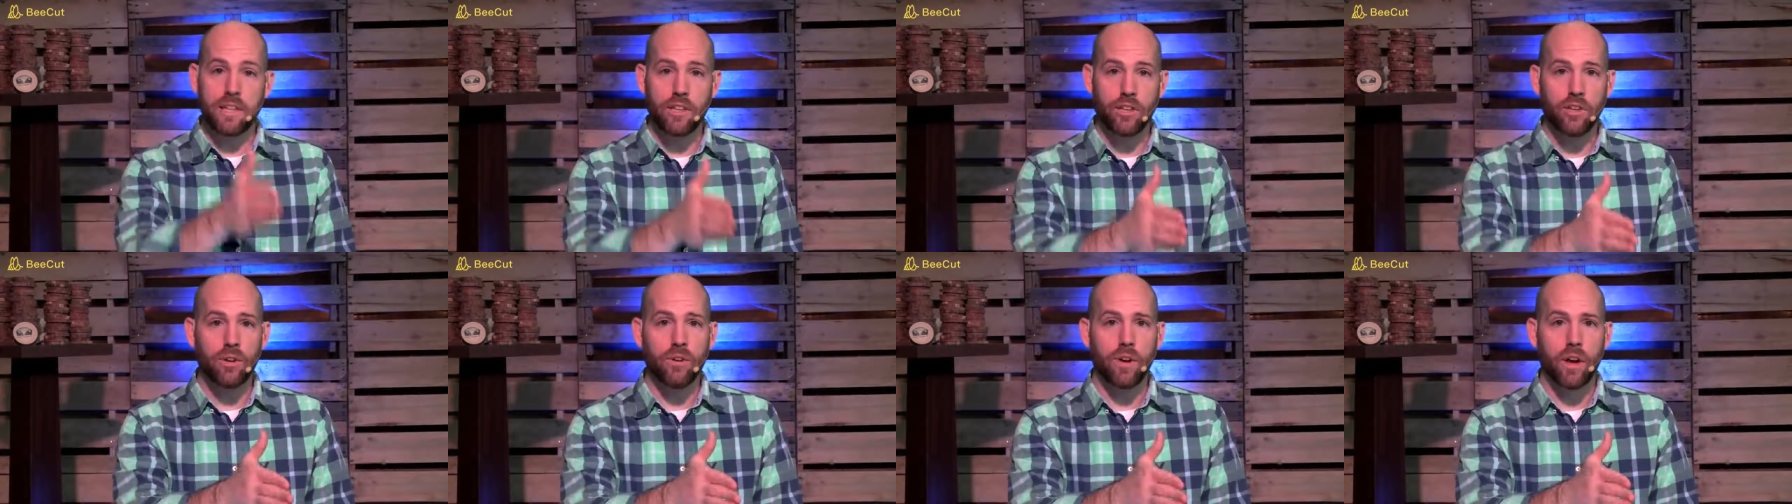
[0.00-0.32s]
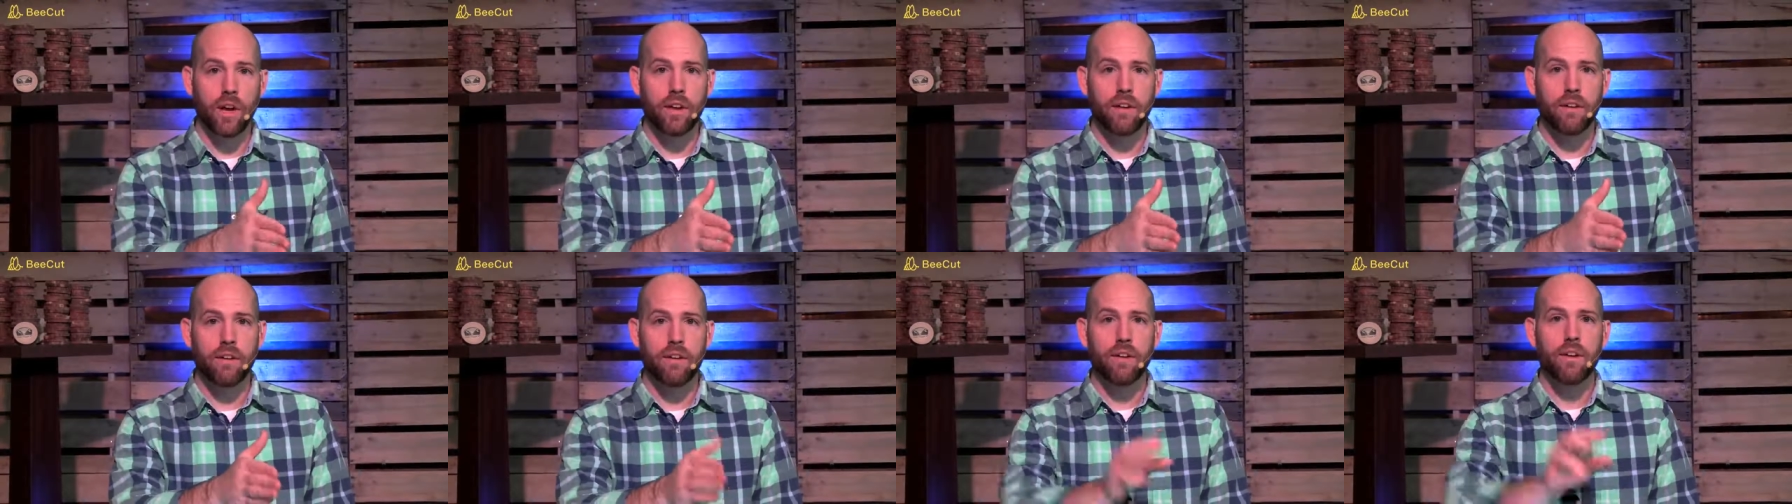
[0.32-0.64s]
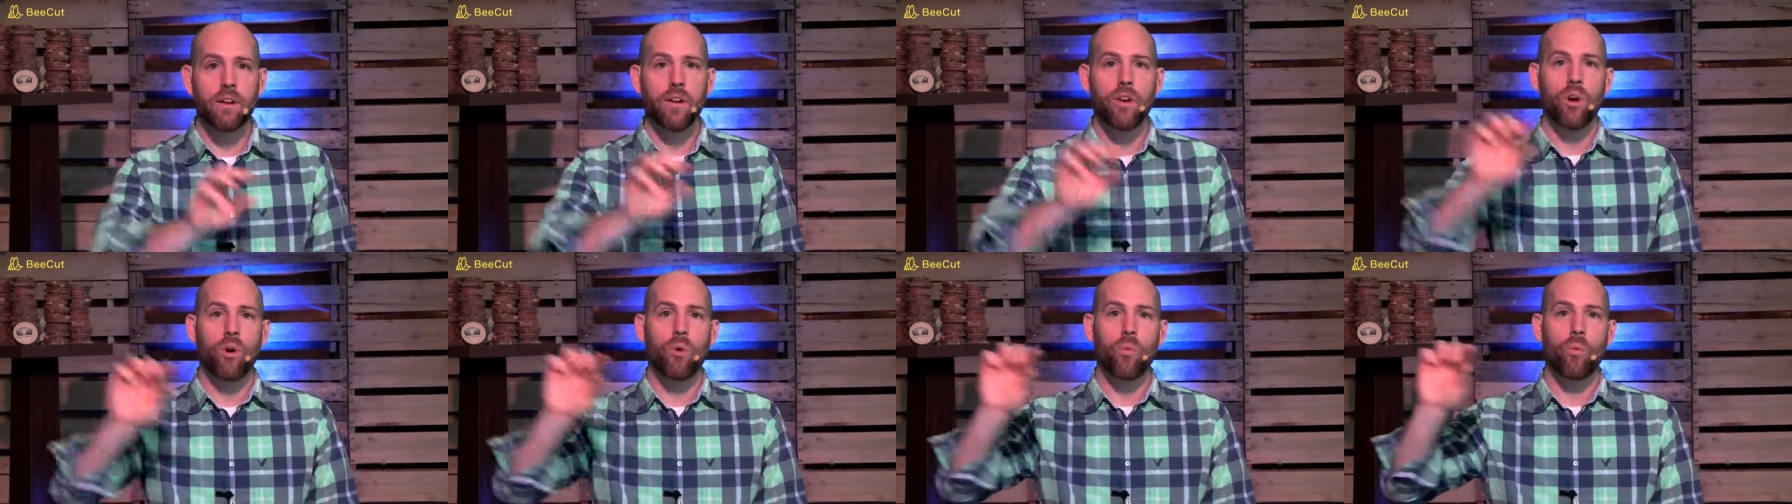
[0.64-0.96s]
the eunuch.
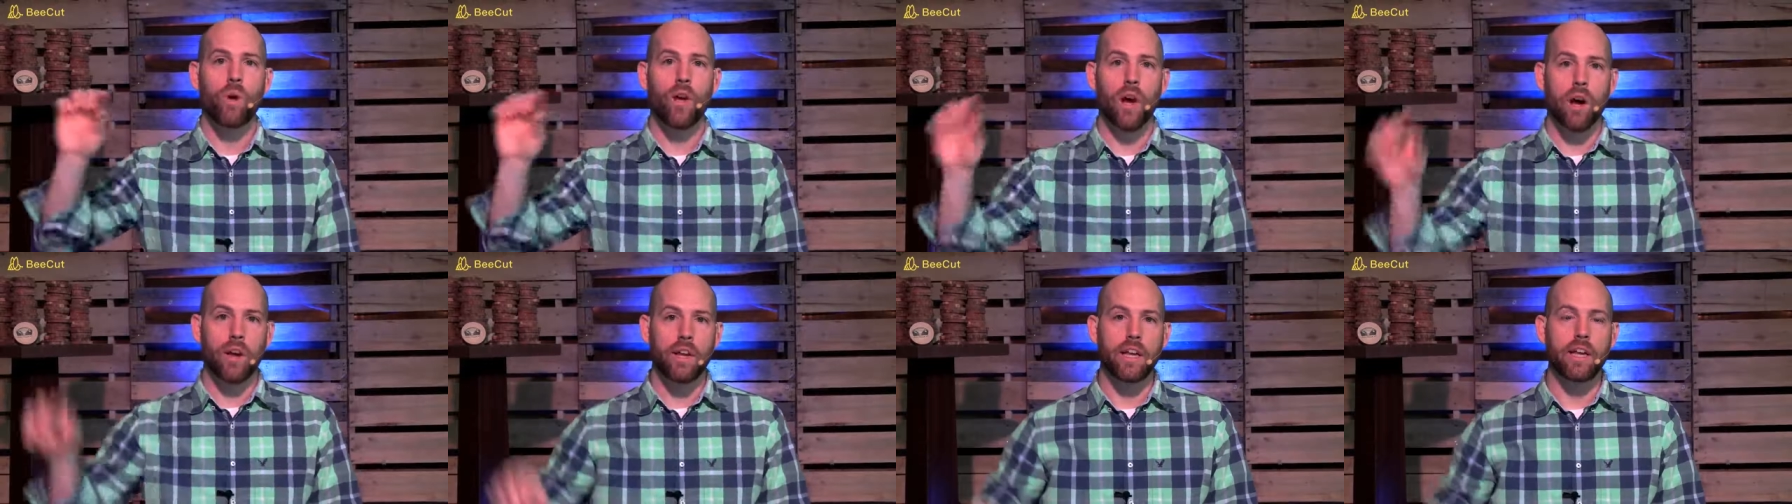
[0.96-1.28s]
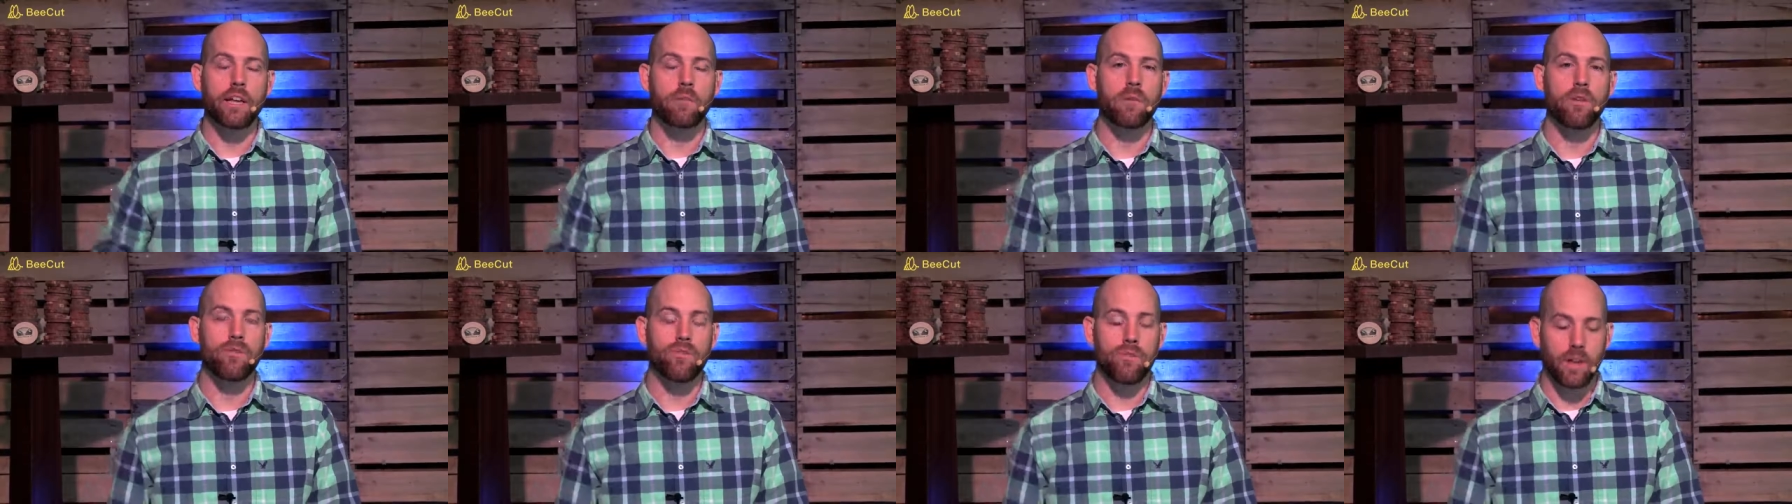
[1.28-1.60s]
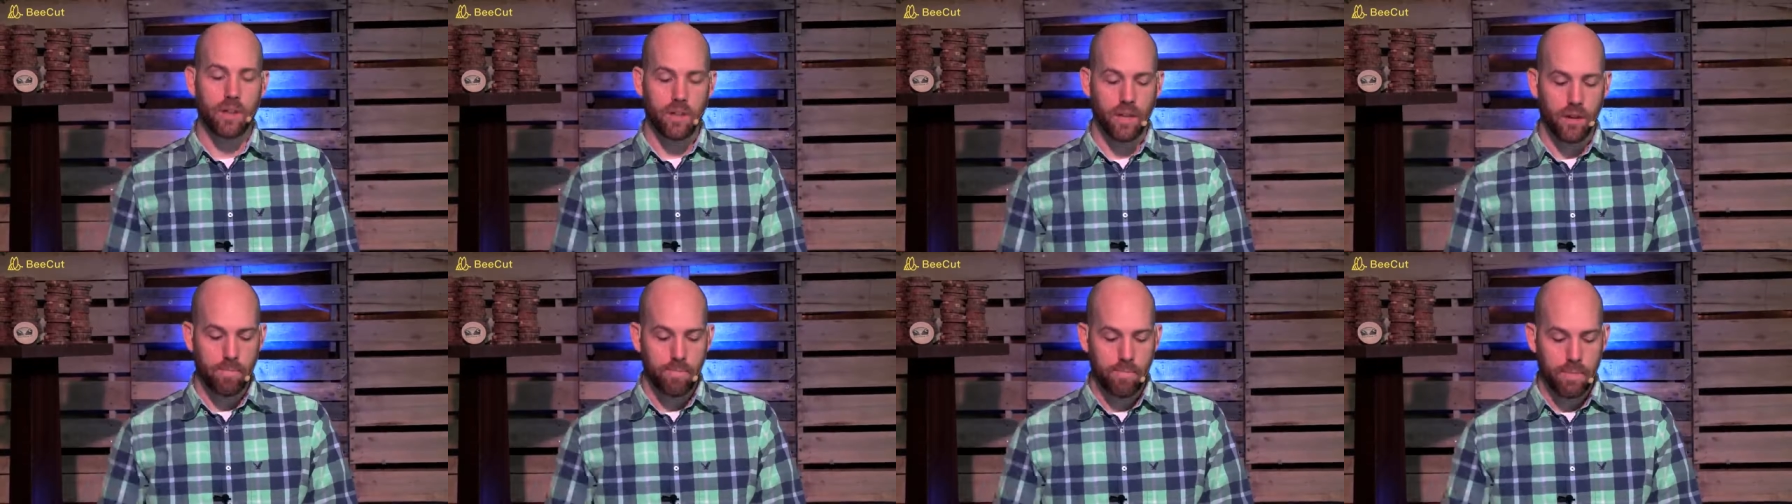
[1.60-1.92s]
We all need to be
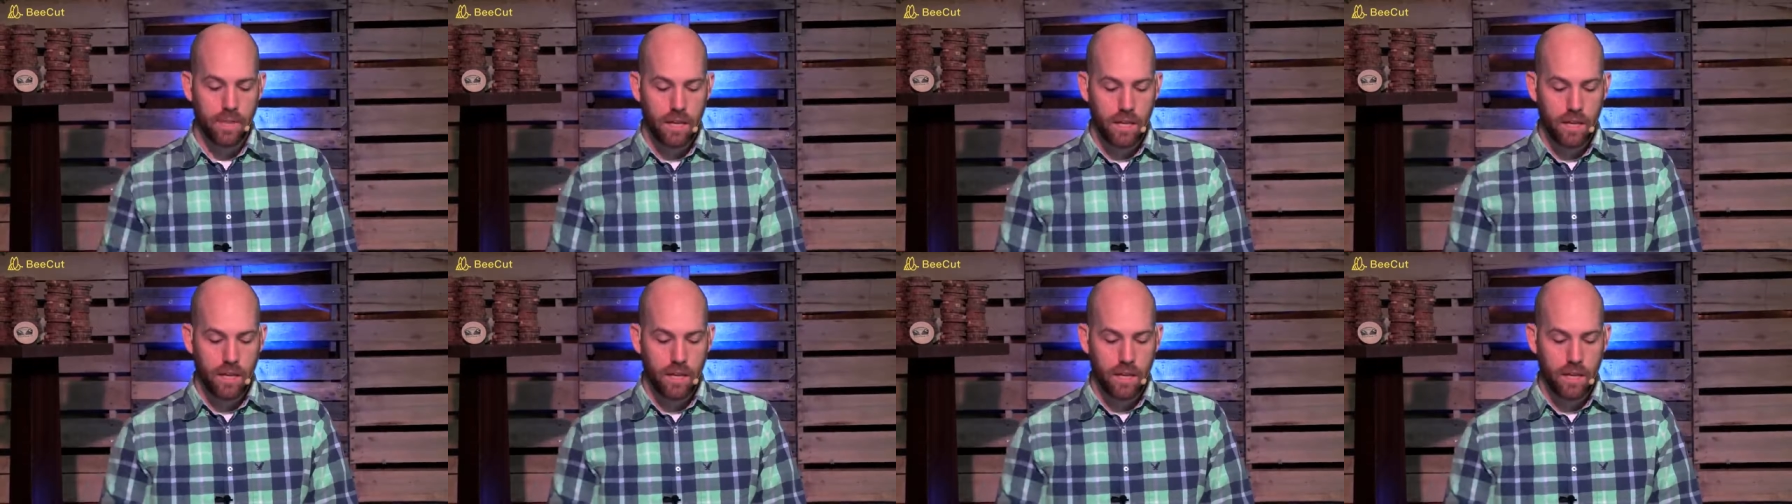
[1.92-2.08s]
Philip.